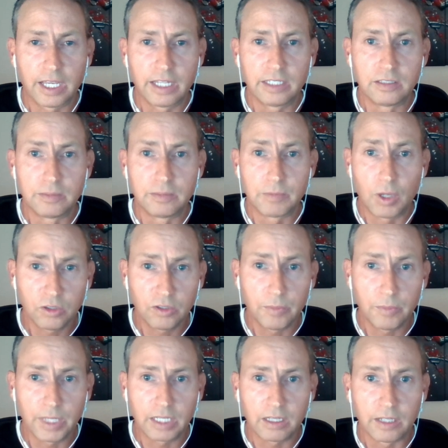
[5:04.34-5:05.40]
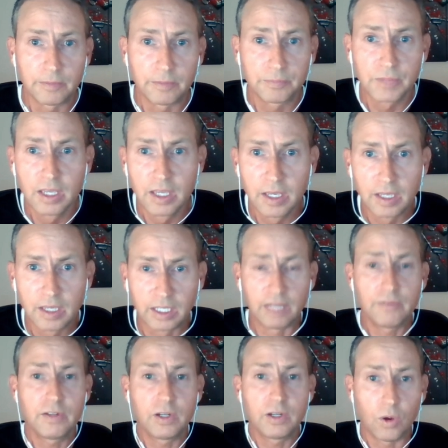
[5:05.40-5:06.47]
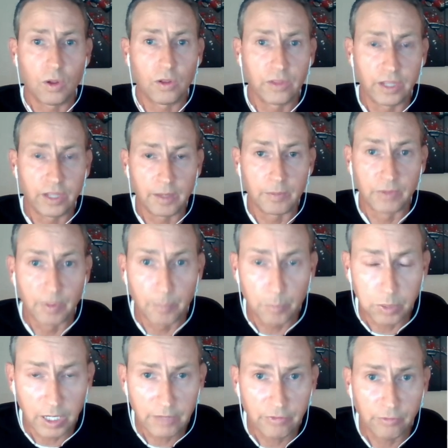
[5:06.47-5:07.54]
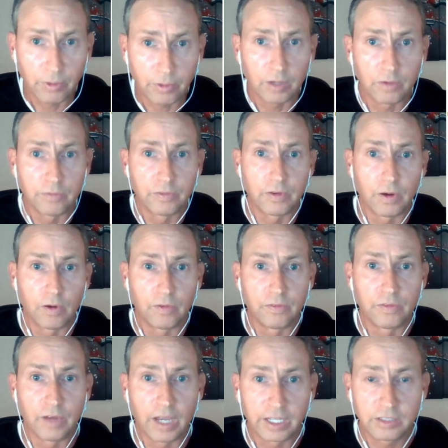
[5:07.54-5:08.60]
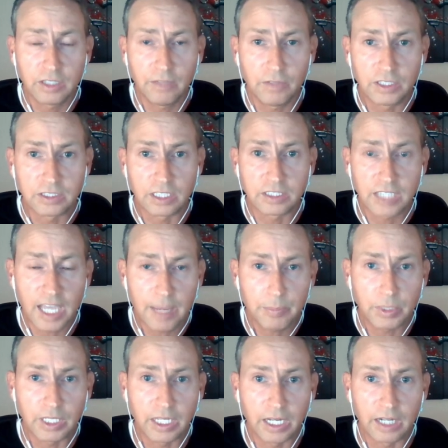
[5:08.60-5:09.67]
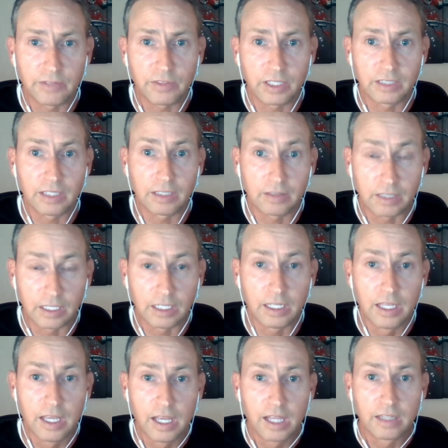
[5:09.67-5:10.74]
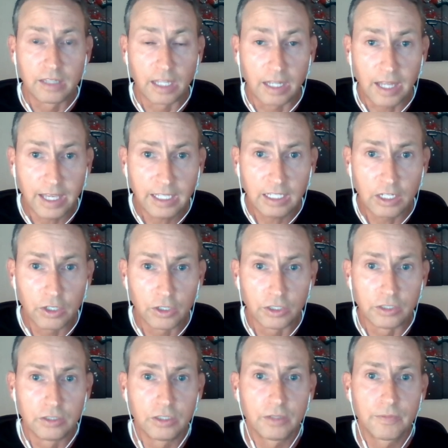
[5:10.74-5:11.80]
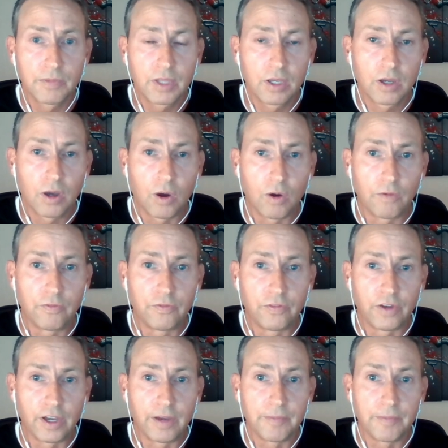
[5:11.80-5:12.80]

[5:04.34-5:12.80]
And ultimately, given all the plethora of activities that's happening here, I think that the likelihood of